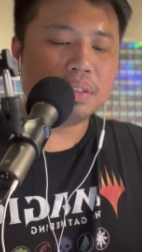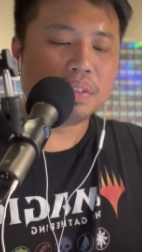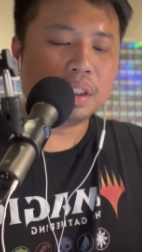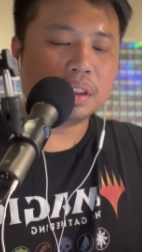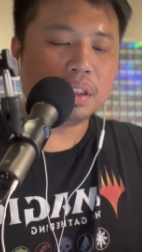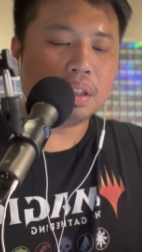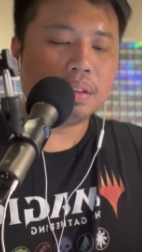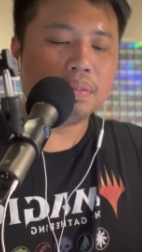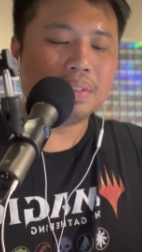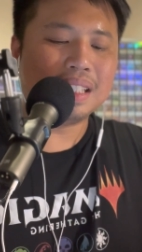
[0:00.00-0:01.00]
version
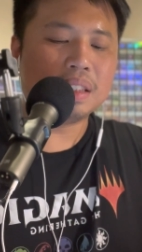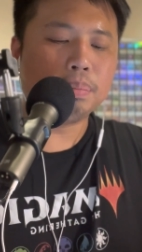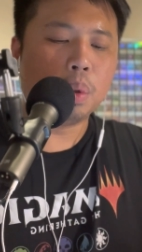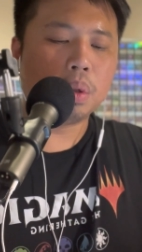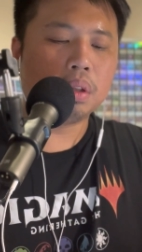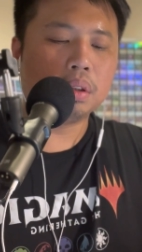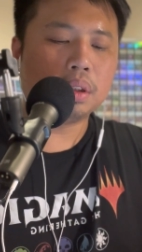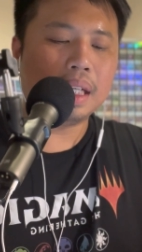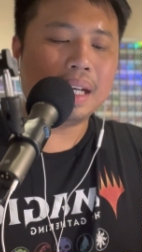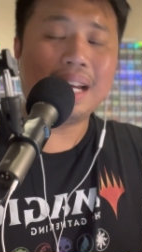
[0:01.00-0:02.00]
of this Portal
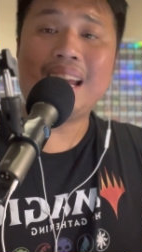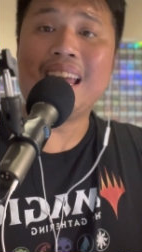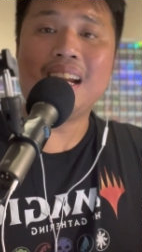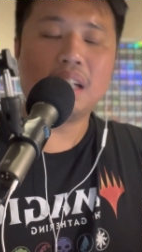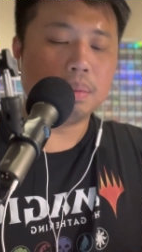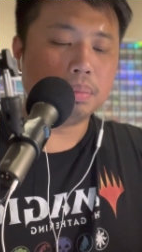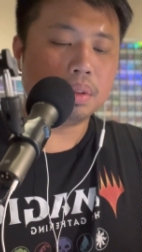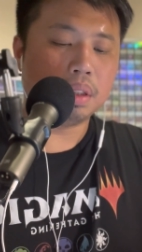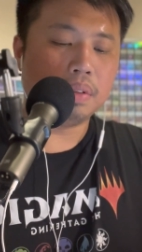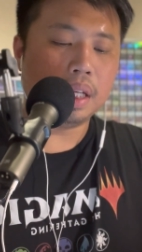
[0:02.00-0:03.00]
Three
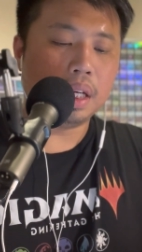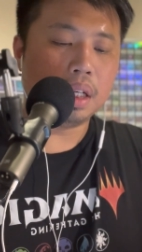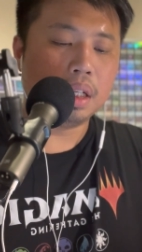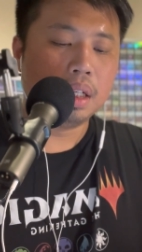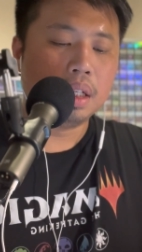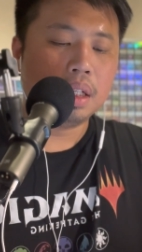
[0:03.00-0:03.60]
Kingdoms over here.